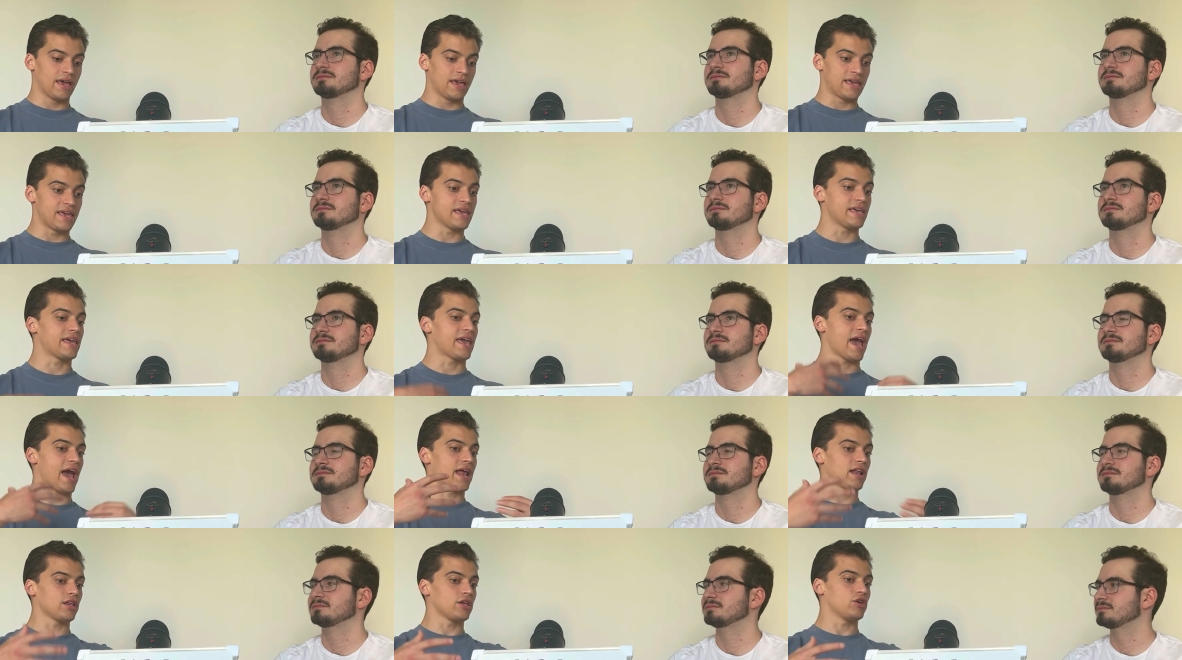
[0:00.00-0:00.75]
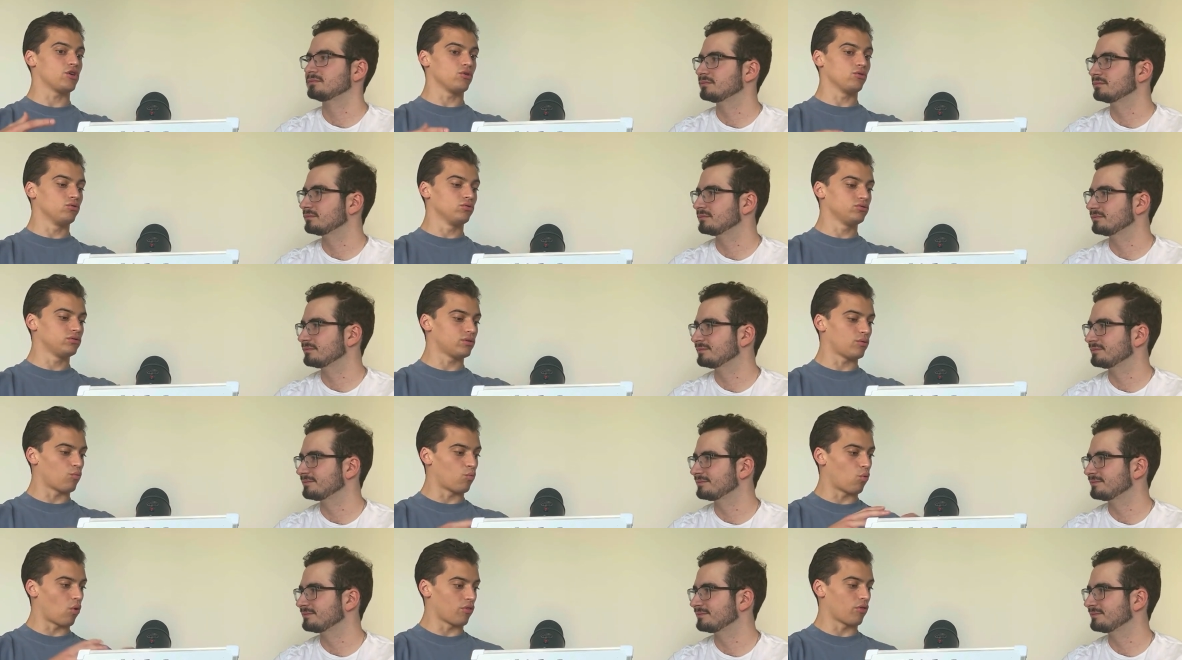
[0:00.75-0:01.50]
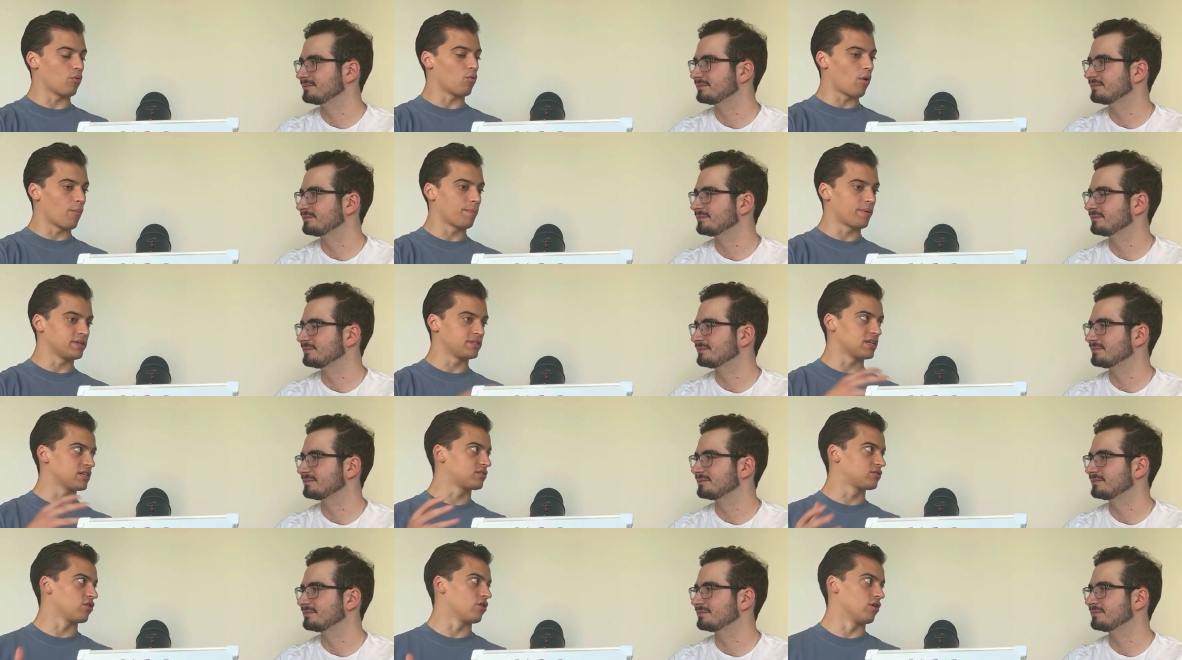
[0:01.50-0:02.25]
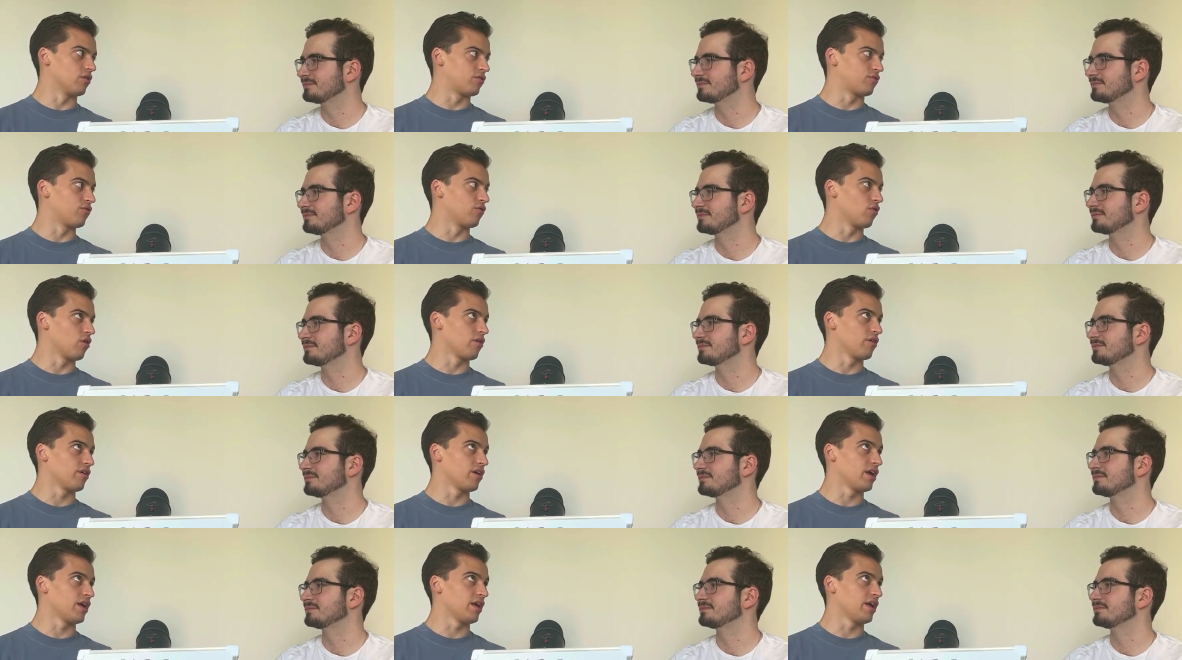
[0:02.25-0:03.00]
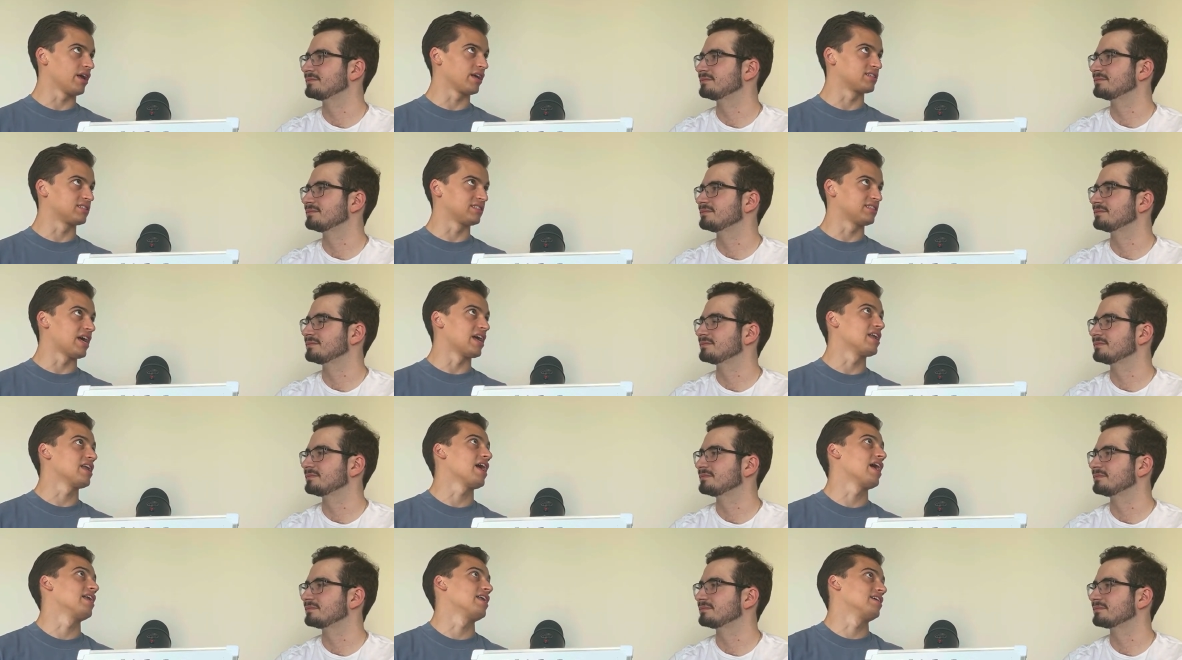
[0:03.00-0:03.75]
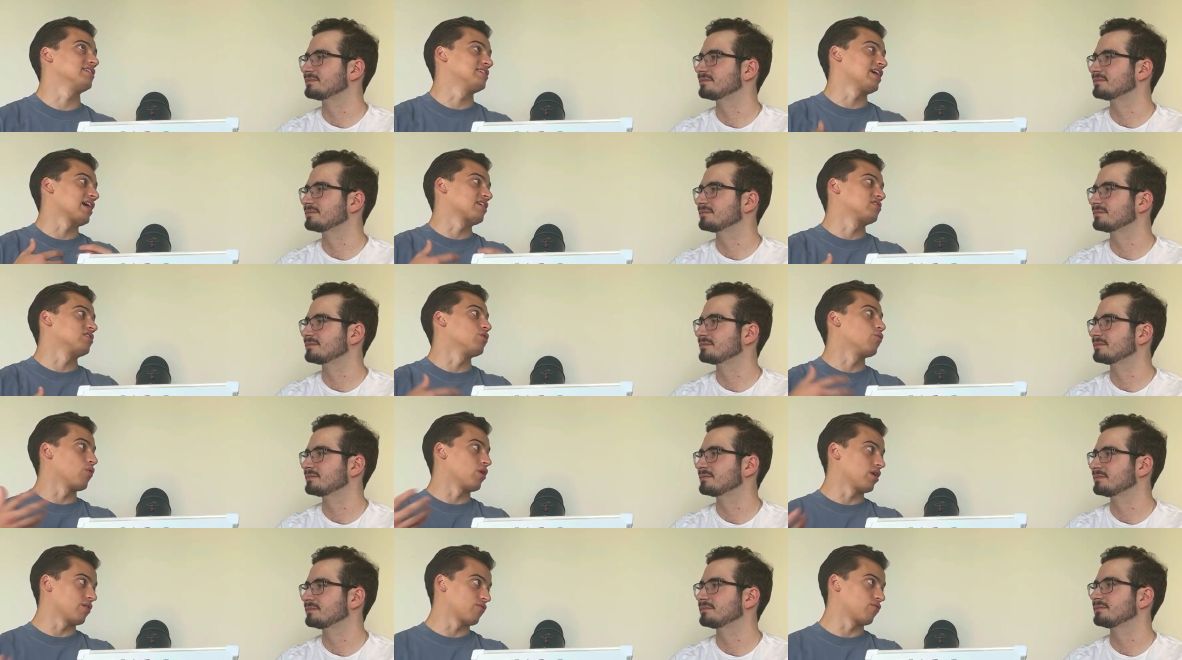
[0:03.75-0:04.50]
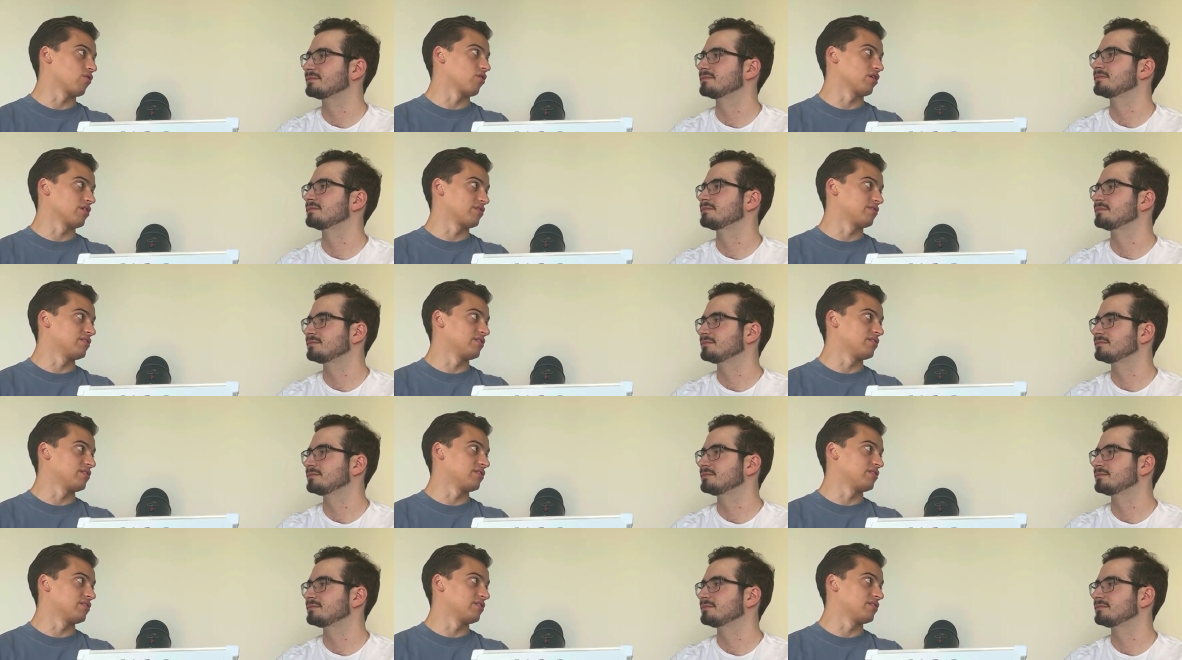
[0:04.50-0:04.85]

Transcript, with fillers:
Speaker 1: he can't use what the One Piece is to its full extent and is actually waiting for a